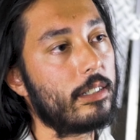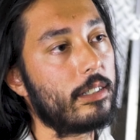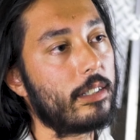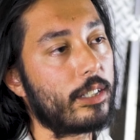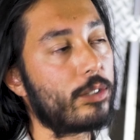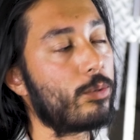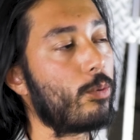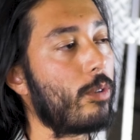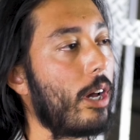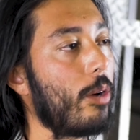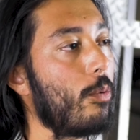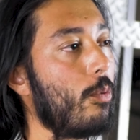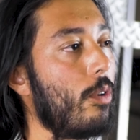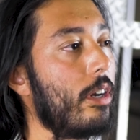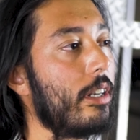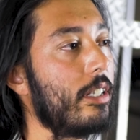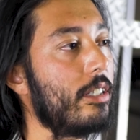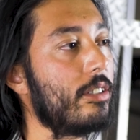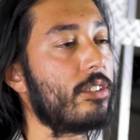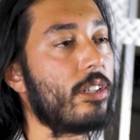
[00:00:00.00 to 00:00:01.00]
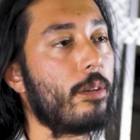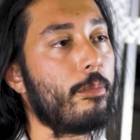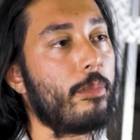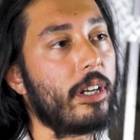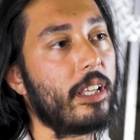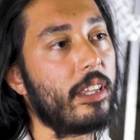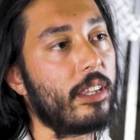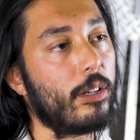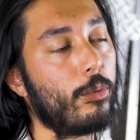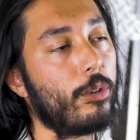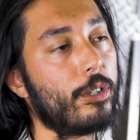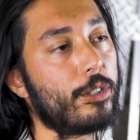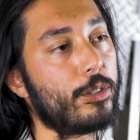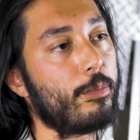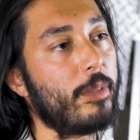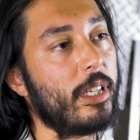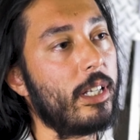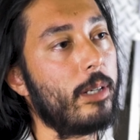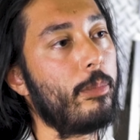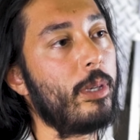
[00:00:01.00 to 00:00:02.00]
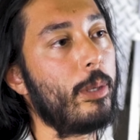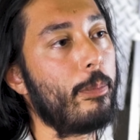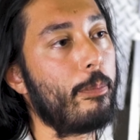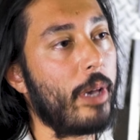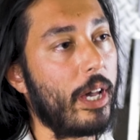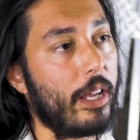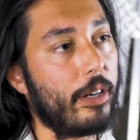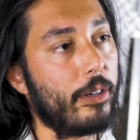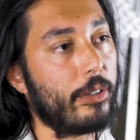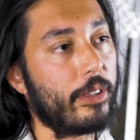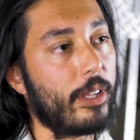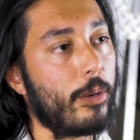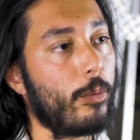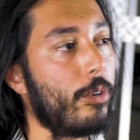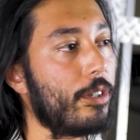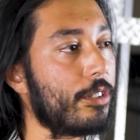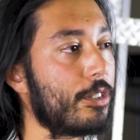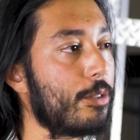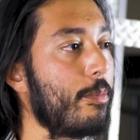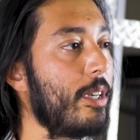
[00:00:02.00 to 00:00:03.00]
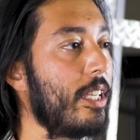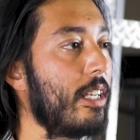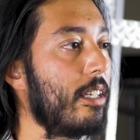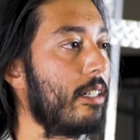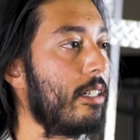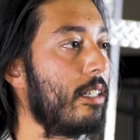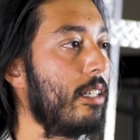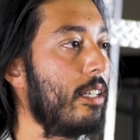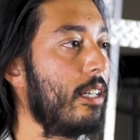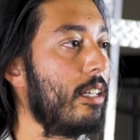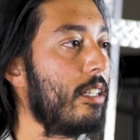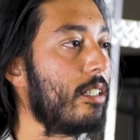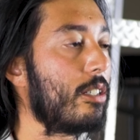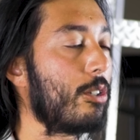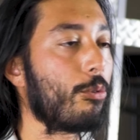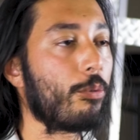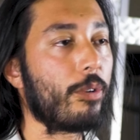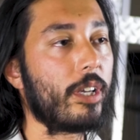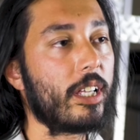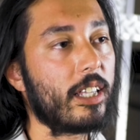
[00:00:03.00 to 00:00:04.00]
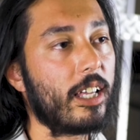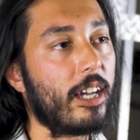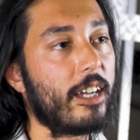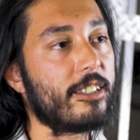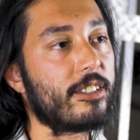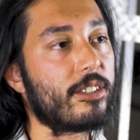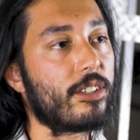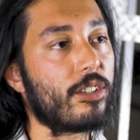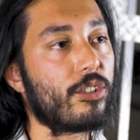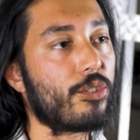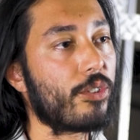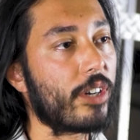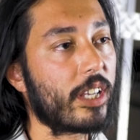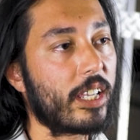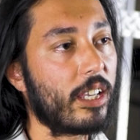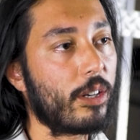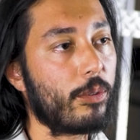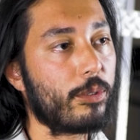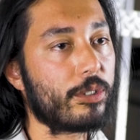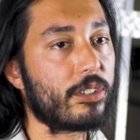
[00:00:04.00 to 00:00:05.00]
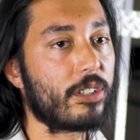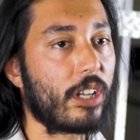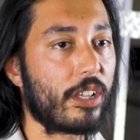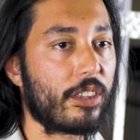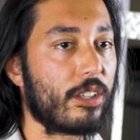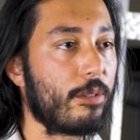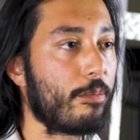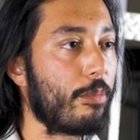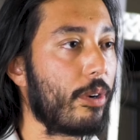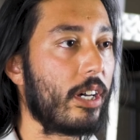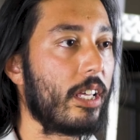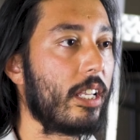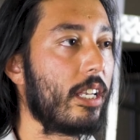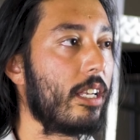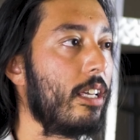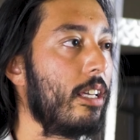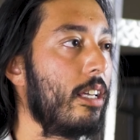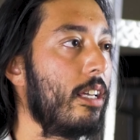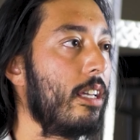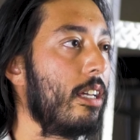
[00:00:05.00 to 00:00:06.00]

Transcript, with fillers: That's what I want in somebody that wants me to be better, that wants me to to realize the drinking was nothing but